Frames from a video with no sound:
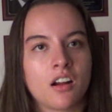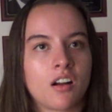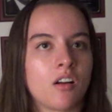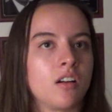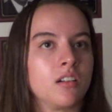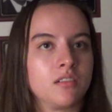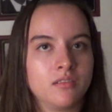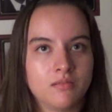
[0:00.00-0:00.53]

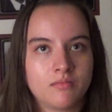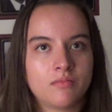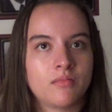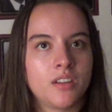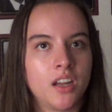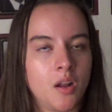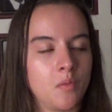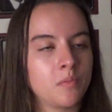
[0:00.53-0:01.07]
or,
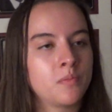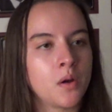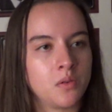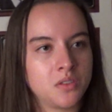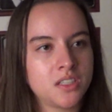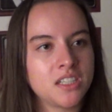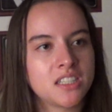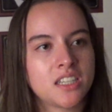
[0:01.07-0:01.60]
you know,
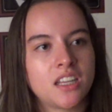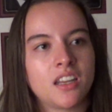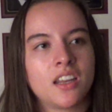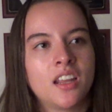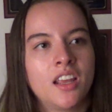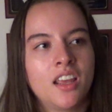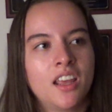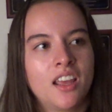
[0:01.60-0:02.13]

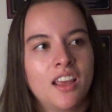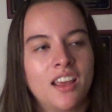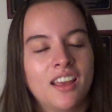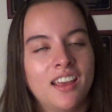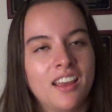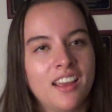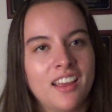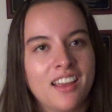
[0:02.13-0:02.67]
postseason.
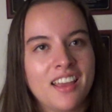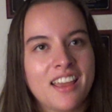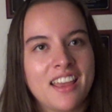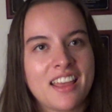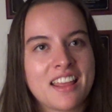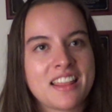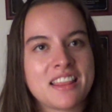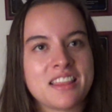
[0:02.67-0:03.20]

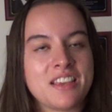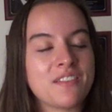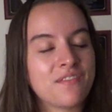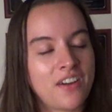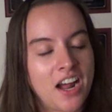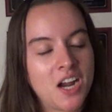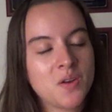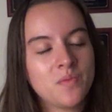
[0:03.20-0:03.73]
The
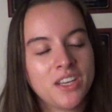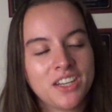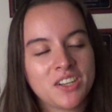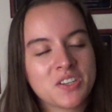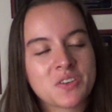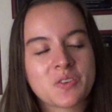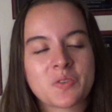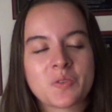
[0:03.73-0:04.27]
environment